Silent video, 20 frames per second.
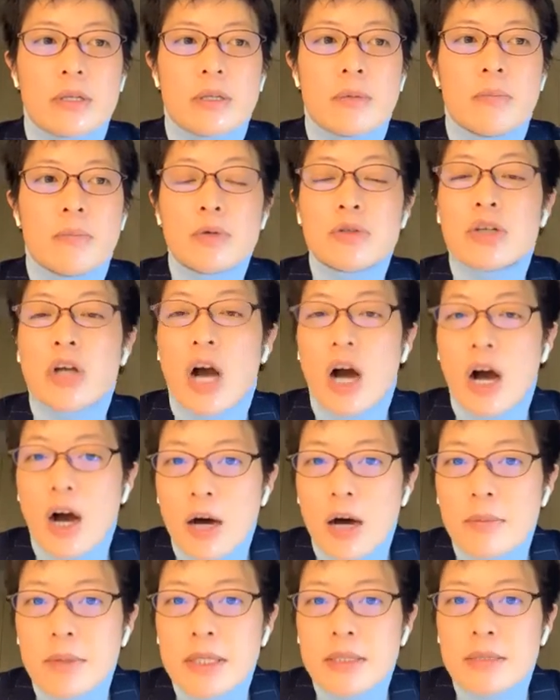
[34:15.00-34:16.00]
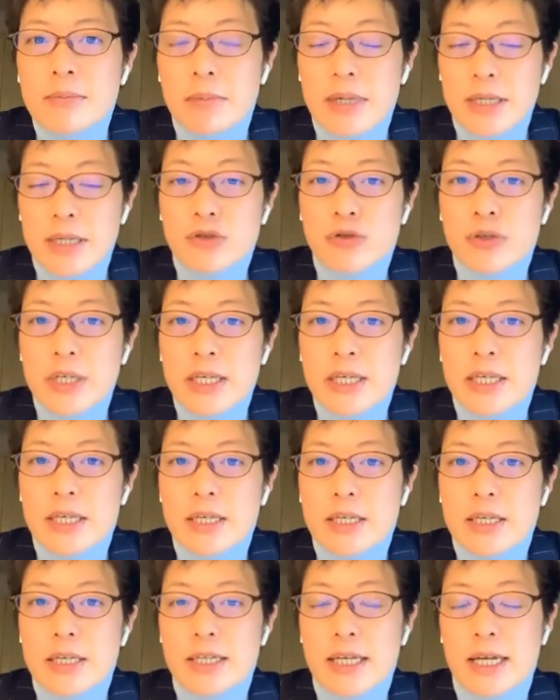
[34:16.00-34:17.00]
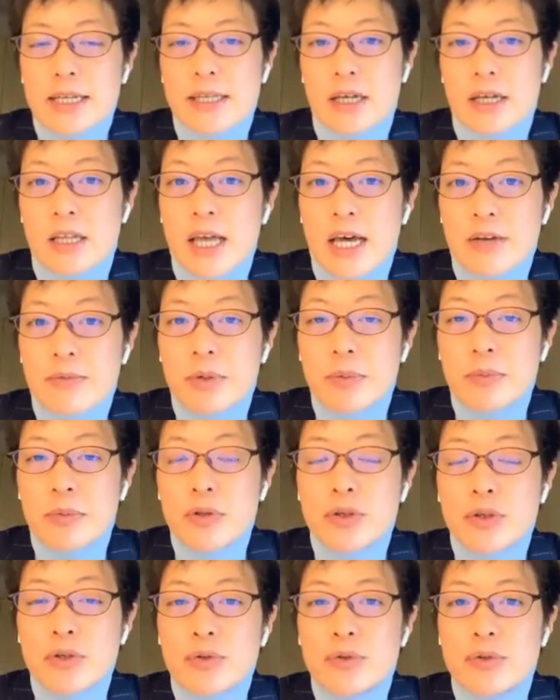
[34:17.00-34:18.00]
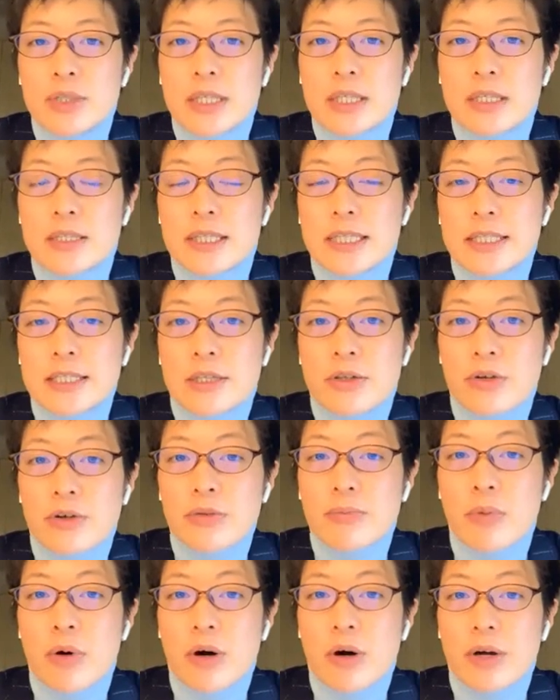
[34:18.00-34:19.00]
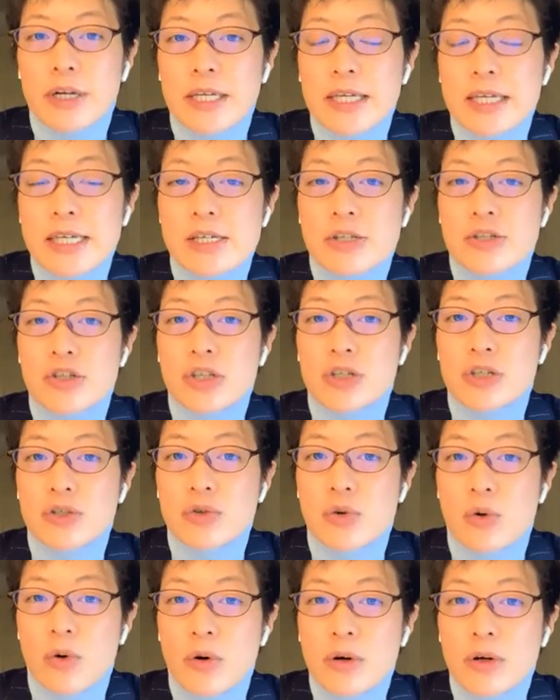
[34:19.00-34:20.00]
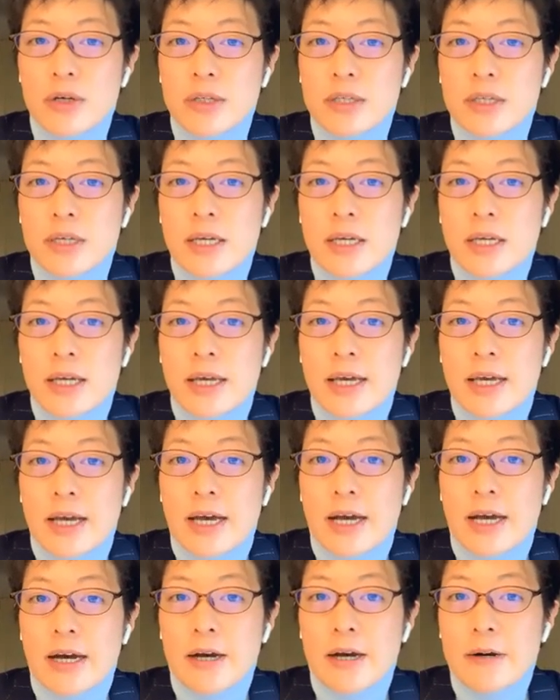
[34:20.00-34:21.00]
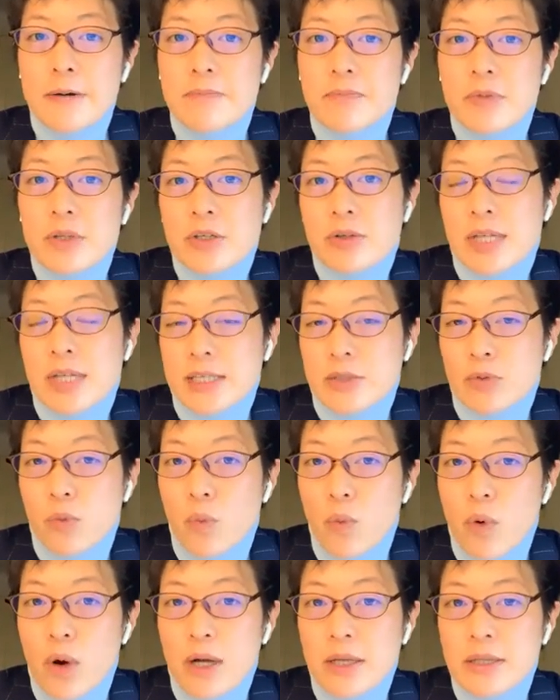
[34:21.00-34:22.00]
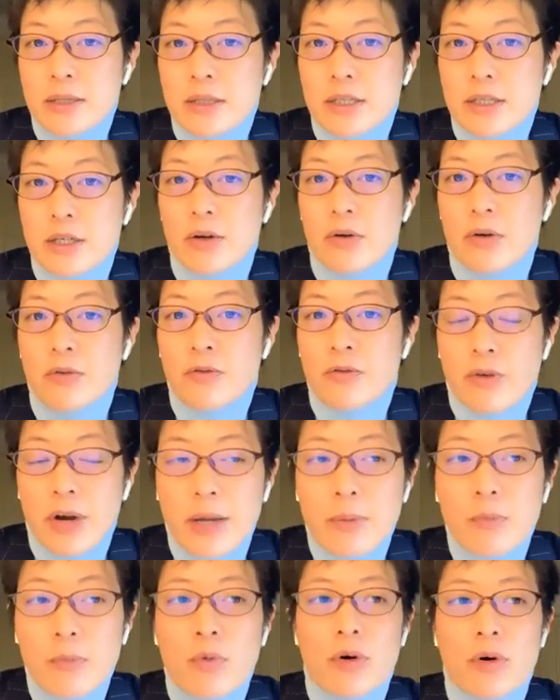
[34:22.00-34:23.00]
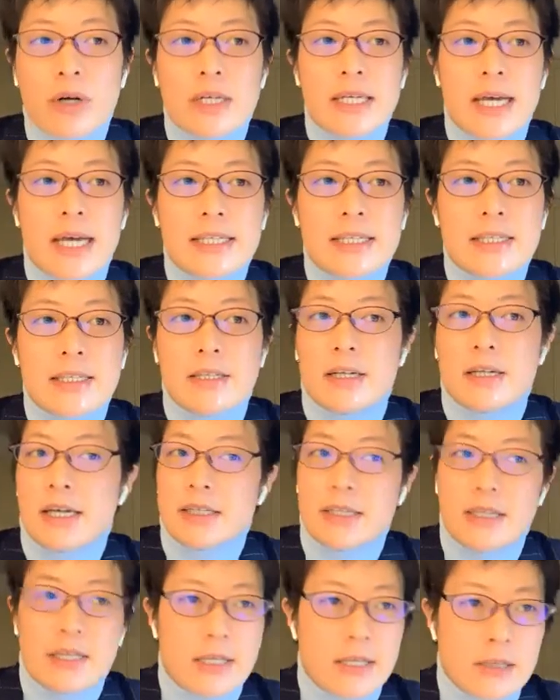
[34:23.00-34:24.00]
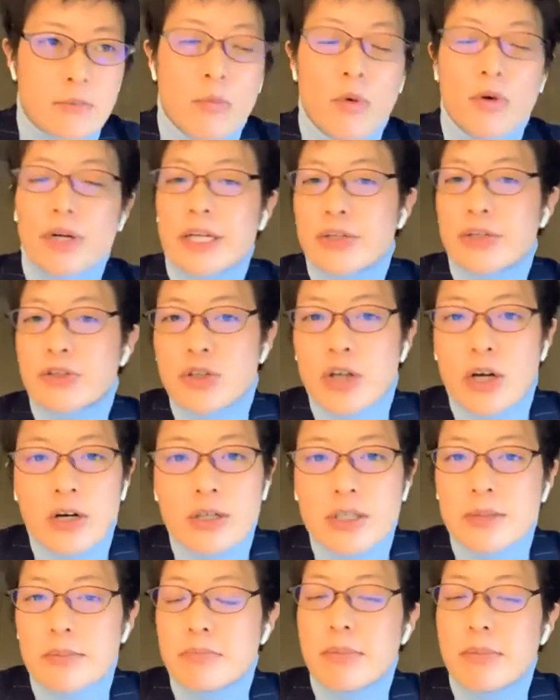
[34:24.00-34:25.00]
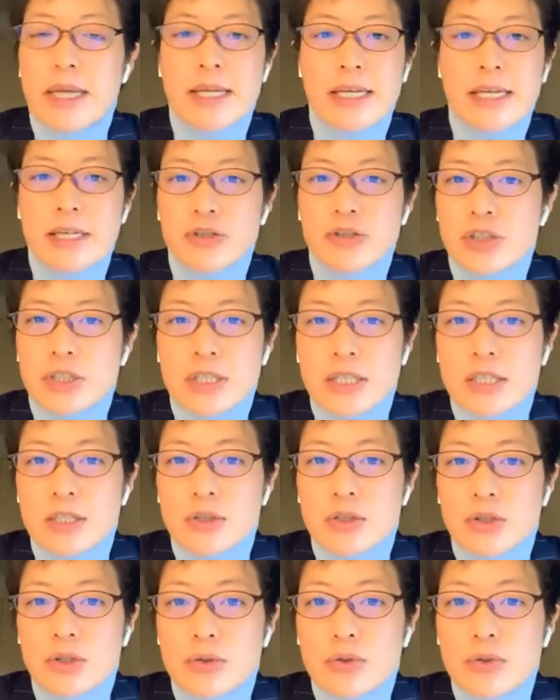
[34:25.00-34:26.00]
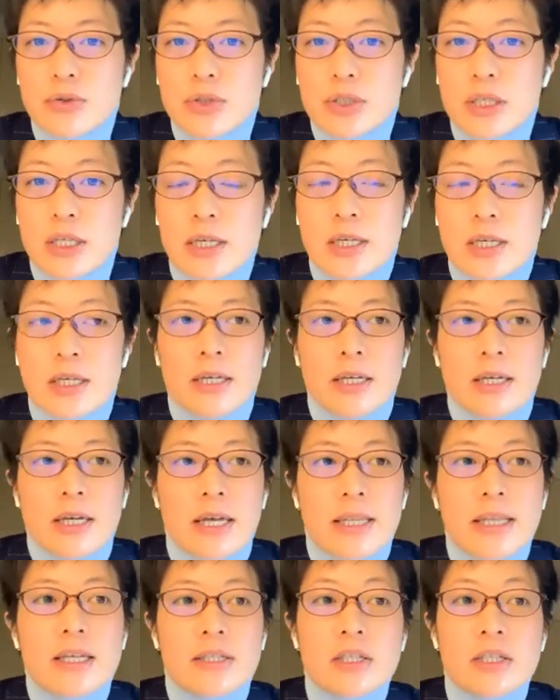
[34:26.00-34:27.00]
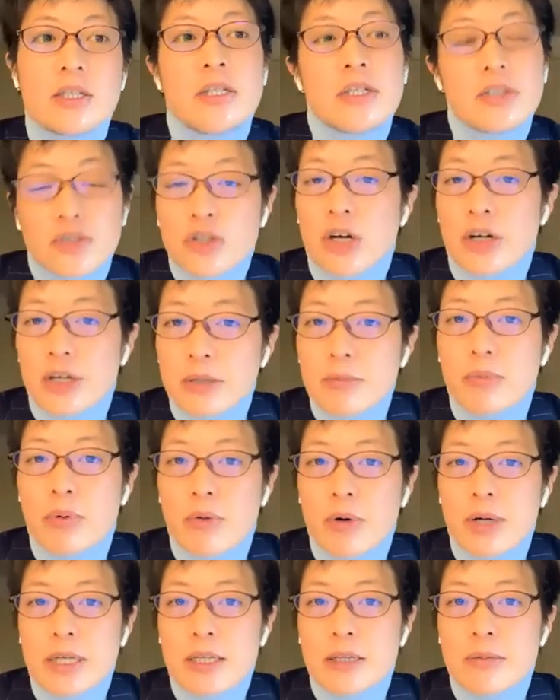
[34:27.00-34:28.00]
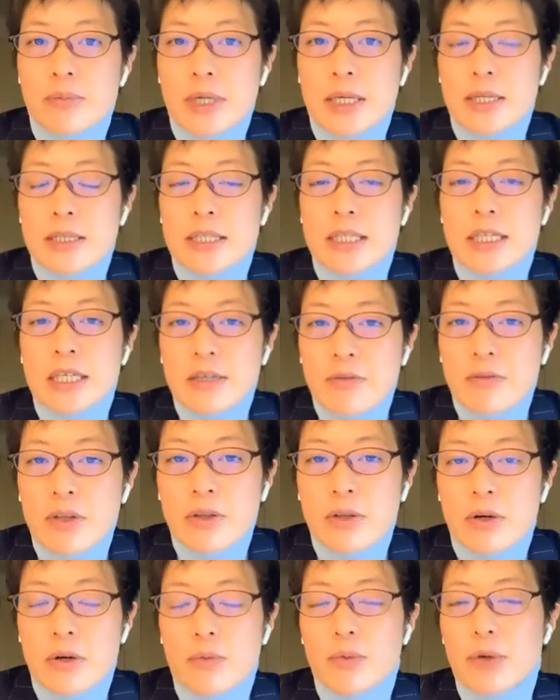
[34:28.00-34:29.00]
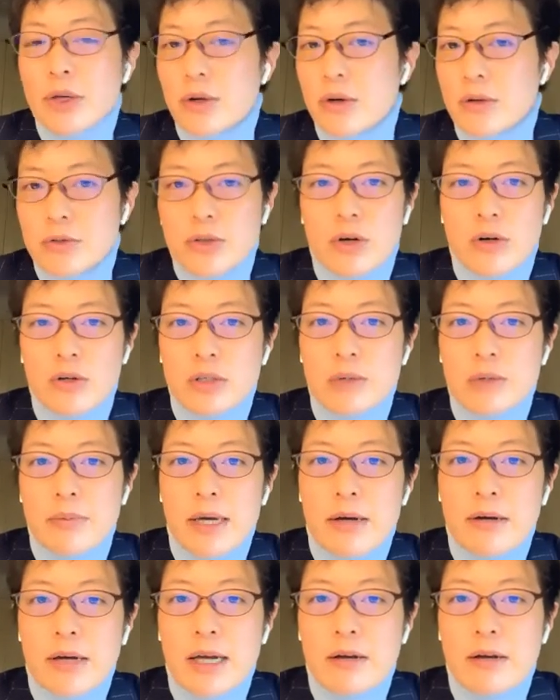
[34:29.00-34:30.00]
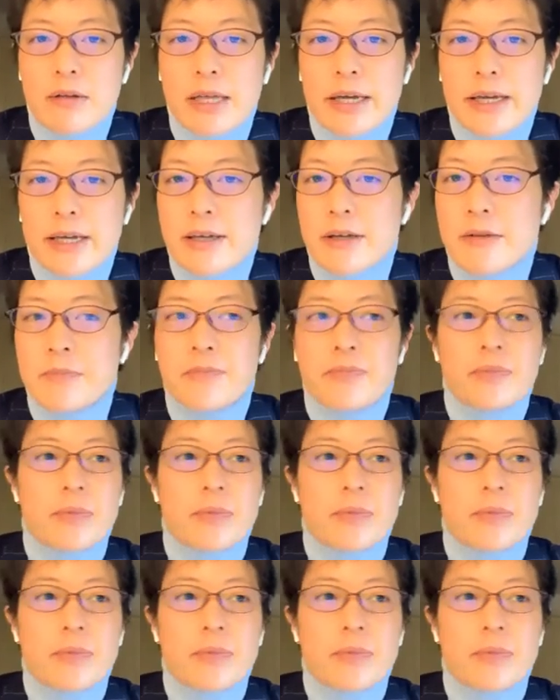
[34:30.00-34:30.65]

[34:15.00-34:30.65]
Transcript: most common metric that a lot of people use is these third-party ESG scores. So that's one, you know, framework that, you know, I think Morningstar and many agencies use. I think it's a good starting point, because even though we all talked about how, like,